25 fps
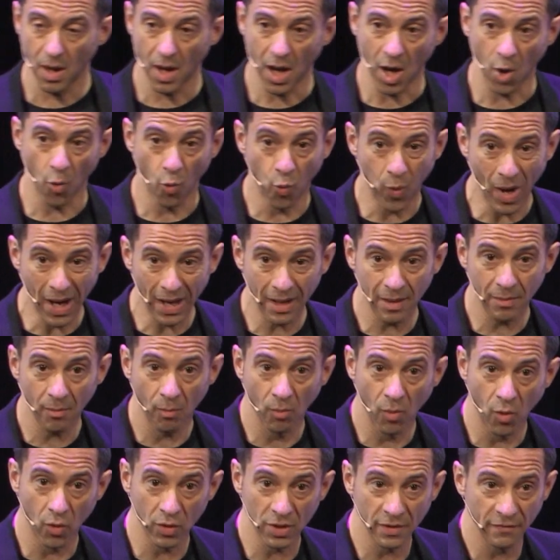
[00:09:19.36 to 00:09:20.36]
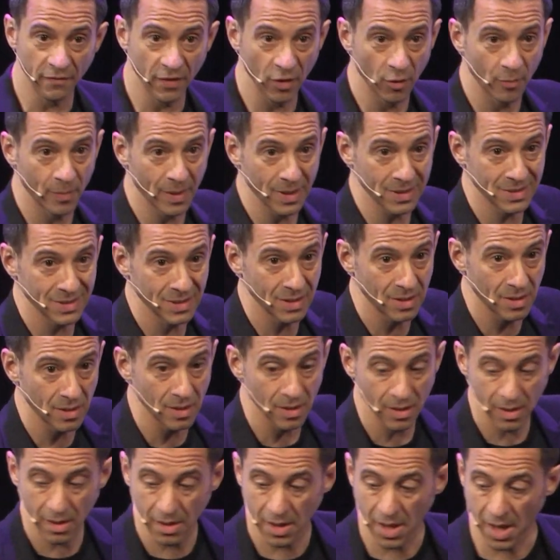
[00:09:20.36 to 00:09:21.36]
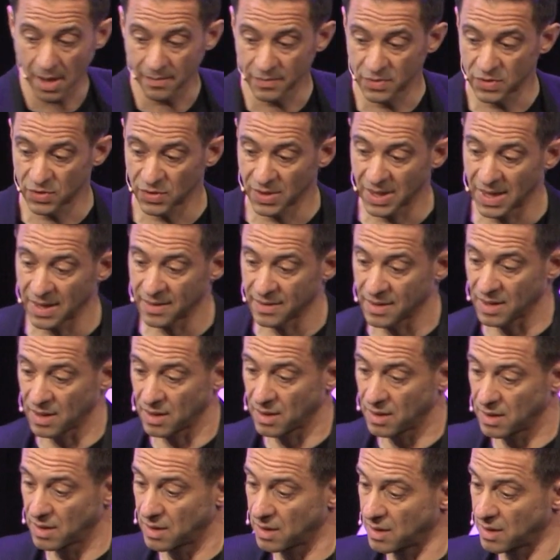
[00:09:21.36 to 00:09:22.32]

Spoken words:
When more developers come together,